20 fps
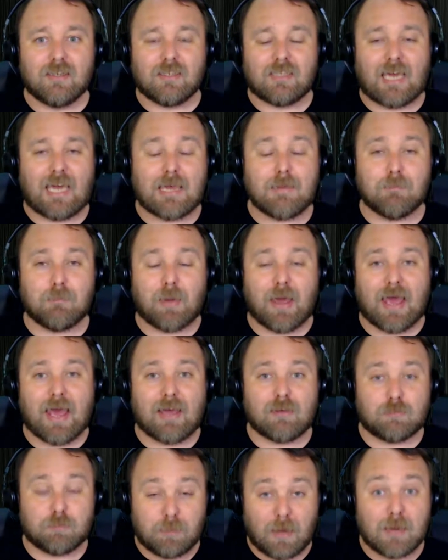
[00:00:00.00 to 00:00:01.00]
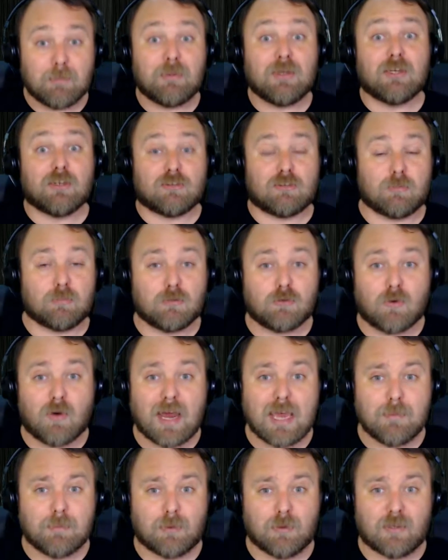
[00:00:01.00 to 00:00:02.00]
Game Pass, by being a
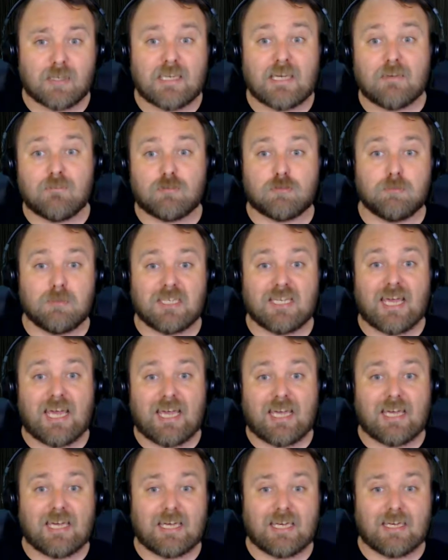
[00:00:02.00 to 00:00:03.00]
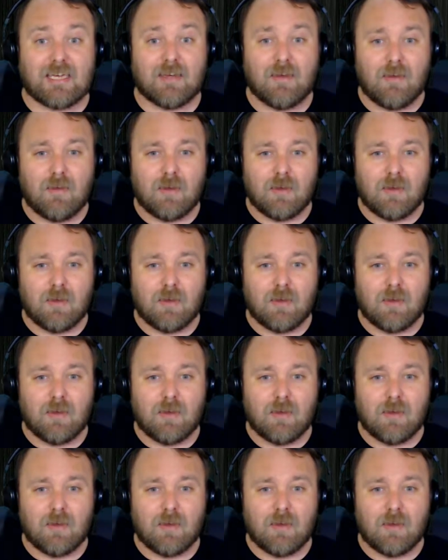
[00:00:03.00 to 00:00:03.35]
subscriber, gives me a,